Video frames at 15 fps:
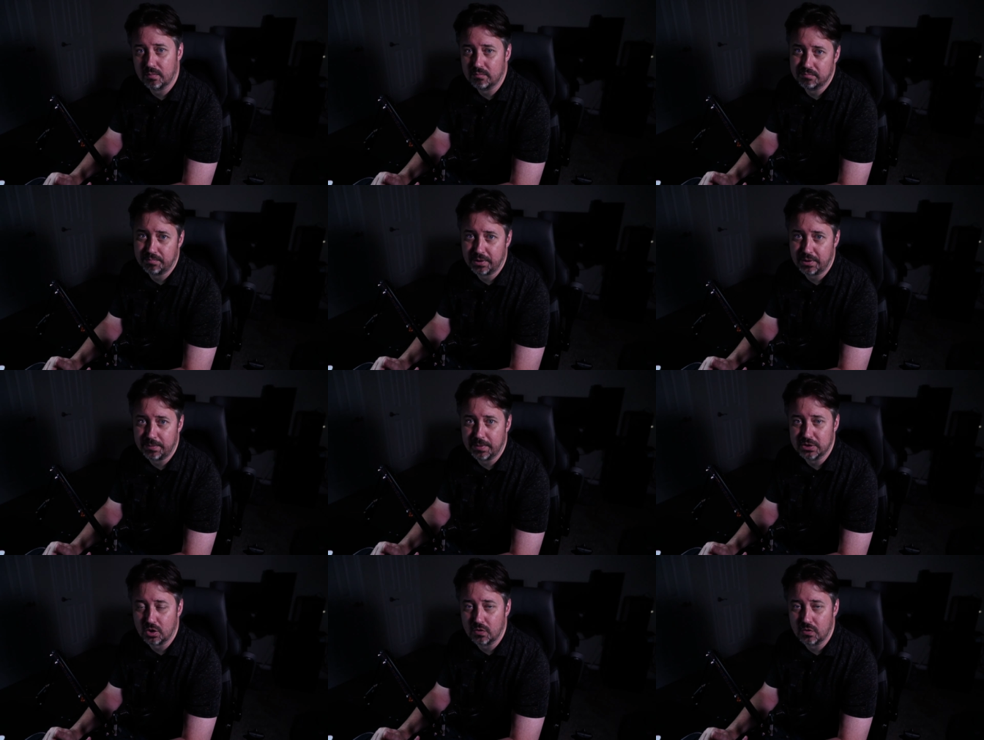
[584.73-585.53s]
pretty
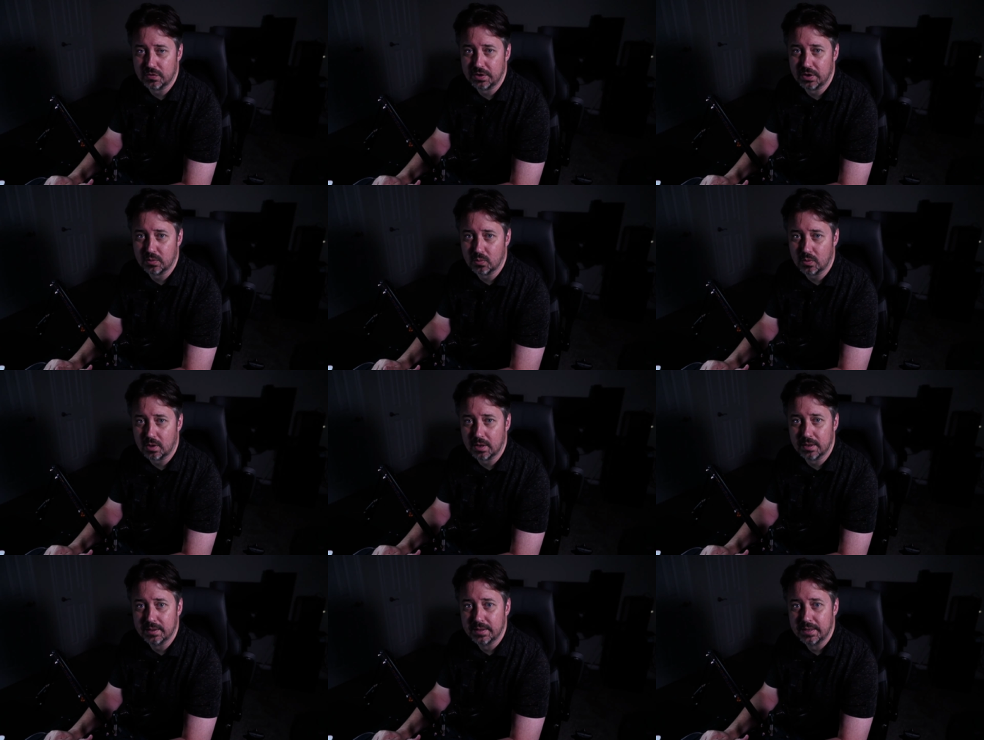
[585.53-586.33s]
much over the
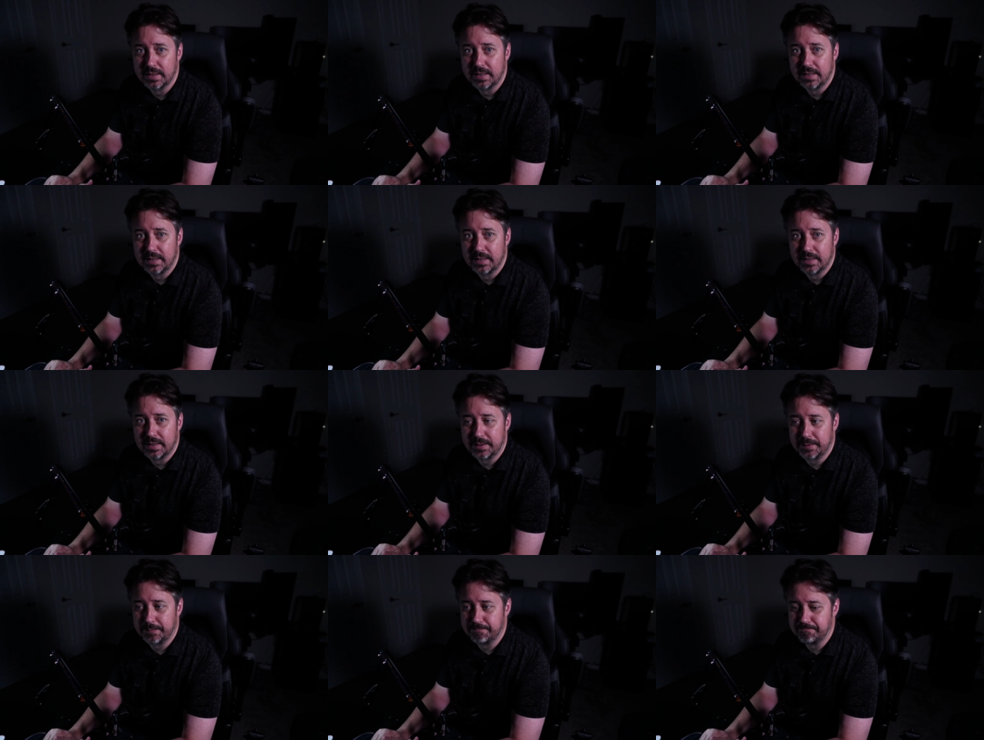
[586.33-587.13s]
Aurora.
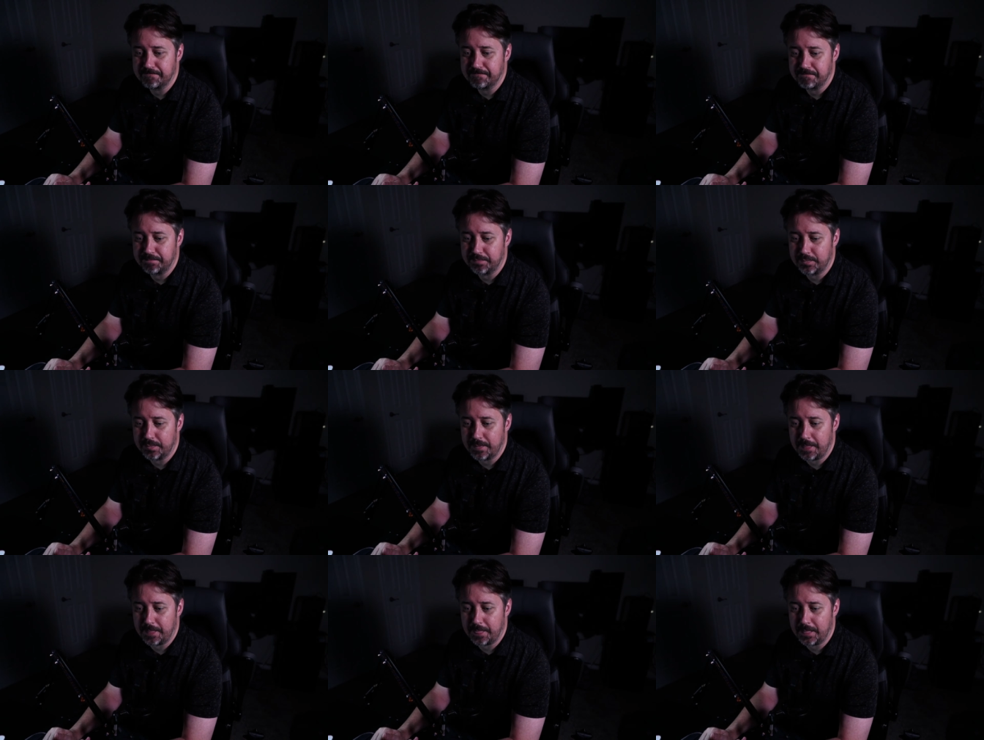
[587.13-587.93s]

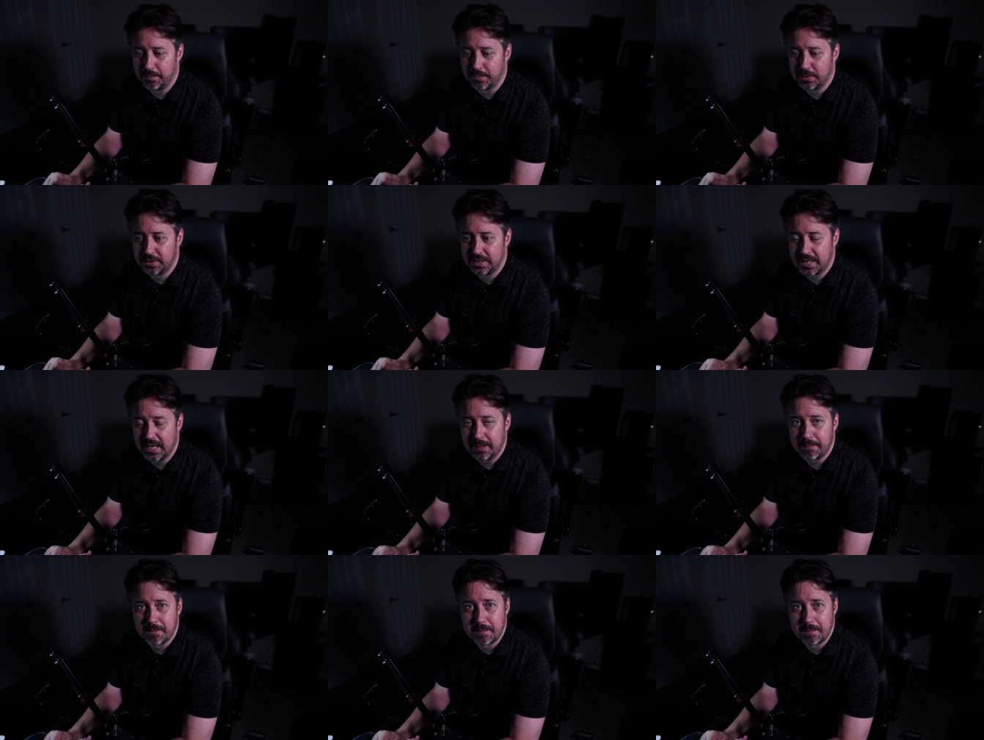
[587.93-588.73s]
But
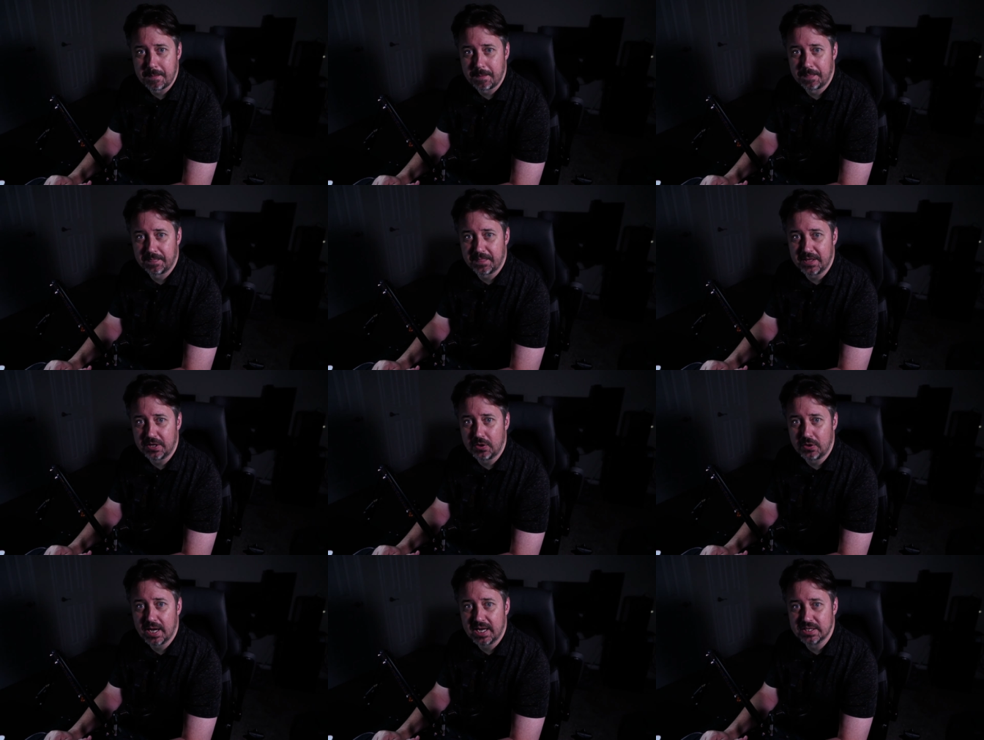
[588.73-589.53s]
yep, thank
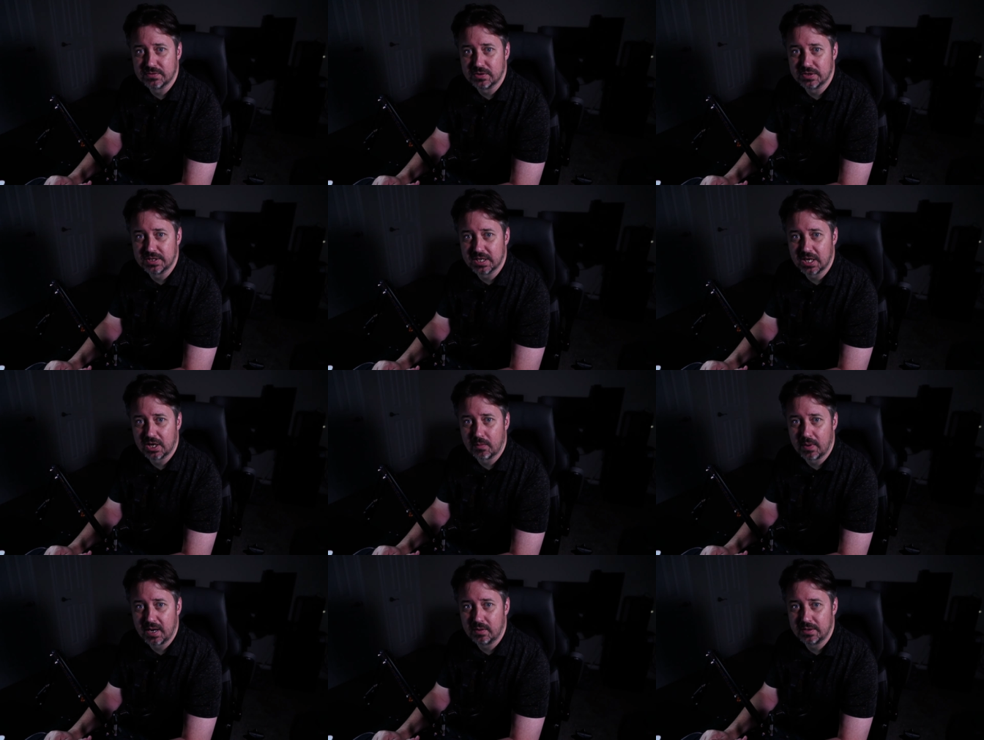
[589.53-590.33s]
you guys for sticking
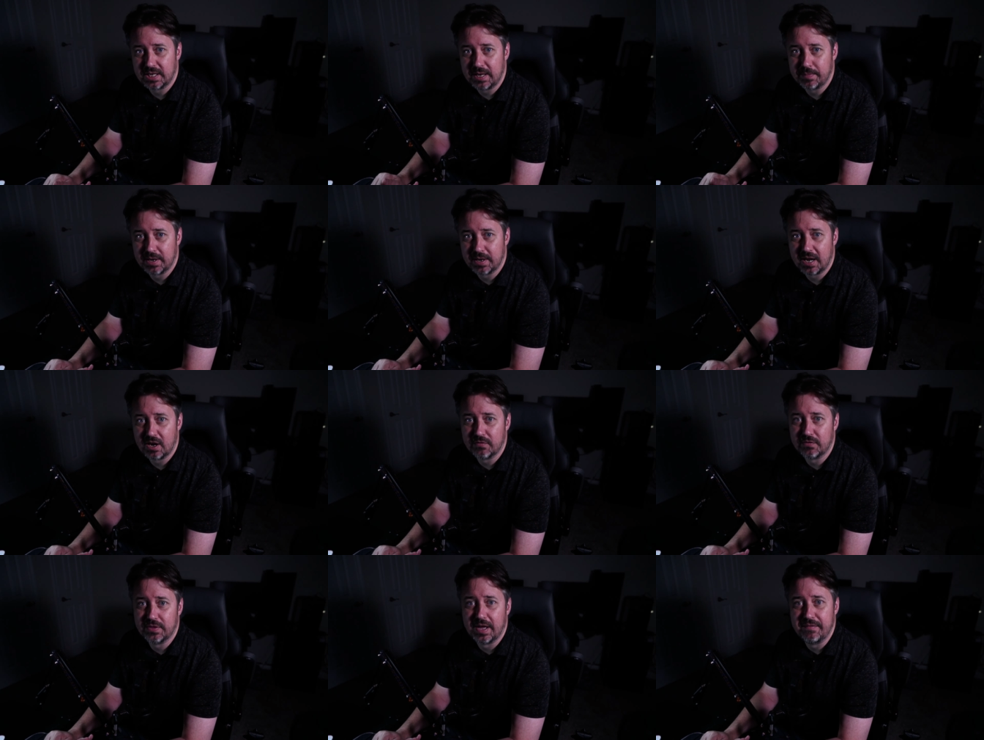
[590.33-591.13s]
around. Keep an eye
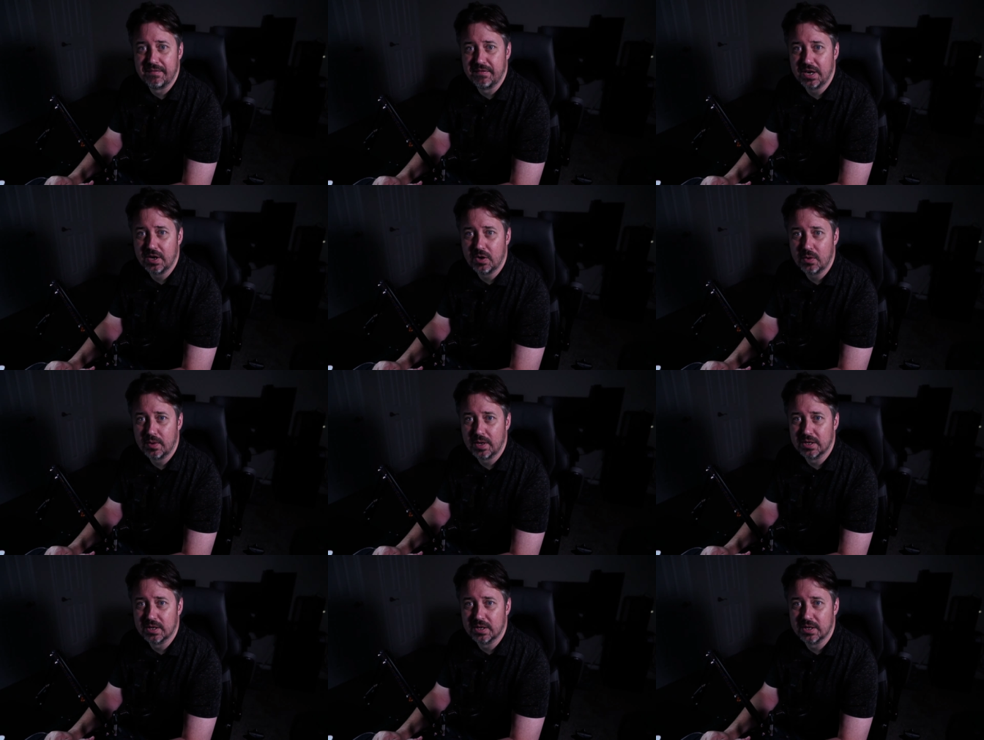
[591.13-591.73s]
out for that video.